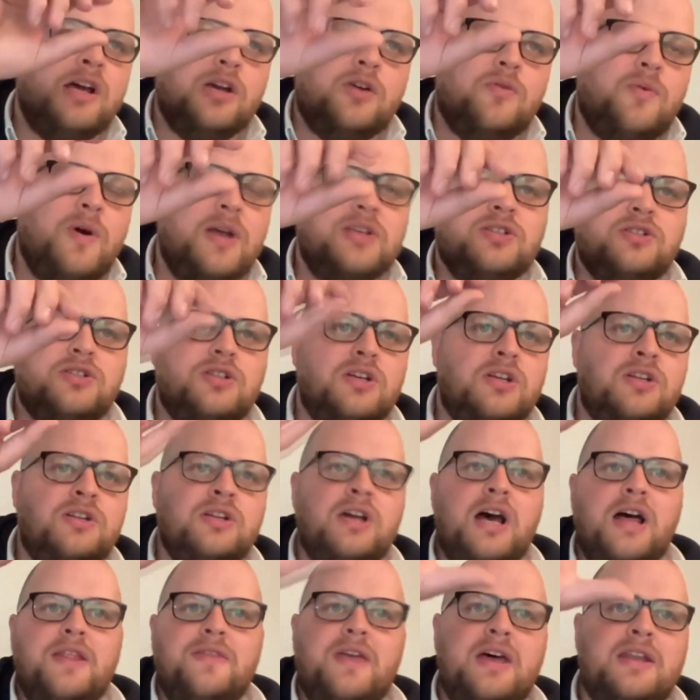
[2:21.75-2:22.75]
question
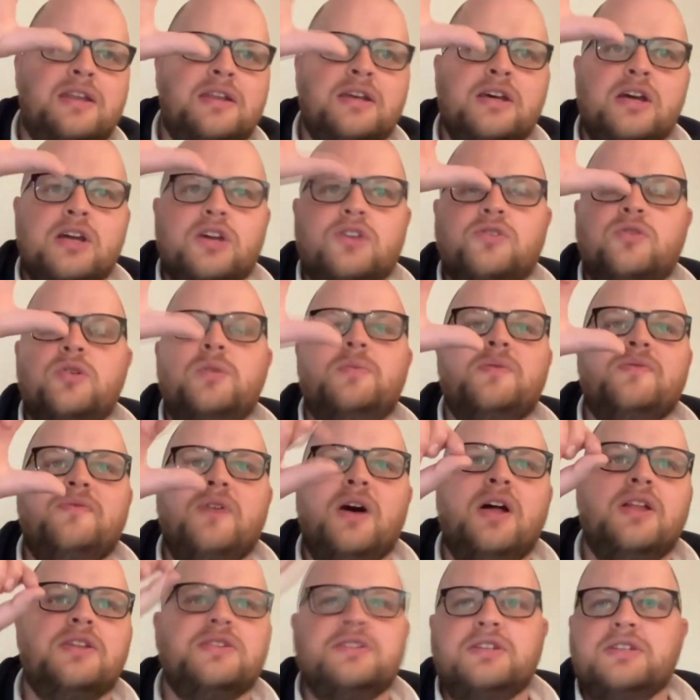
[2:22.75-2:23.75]
and then a group of
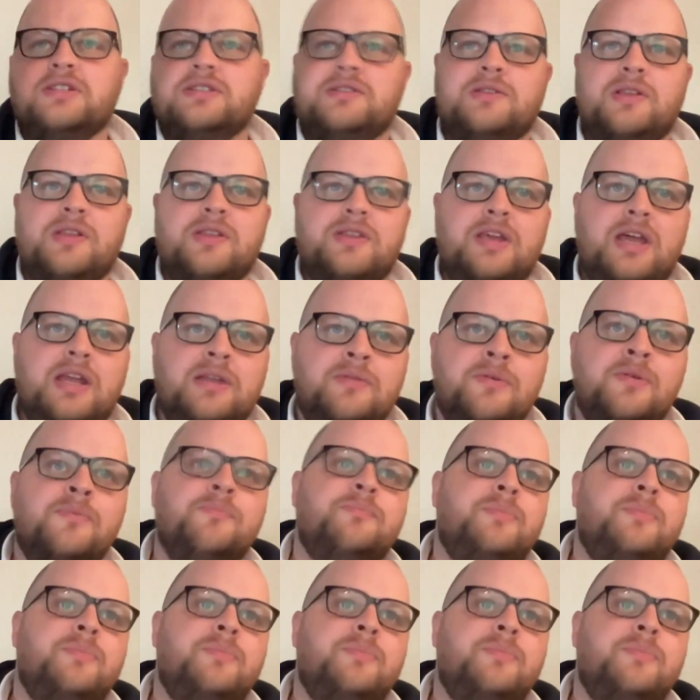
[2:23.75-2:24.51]
answers that then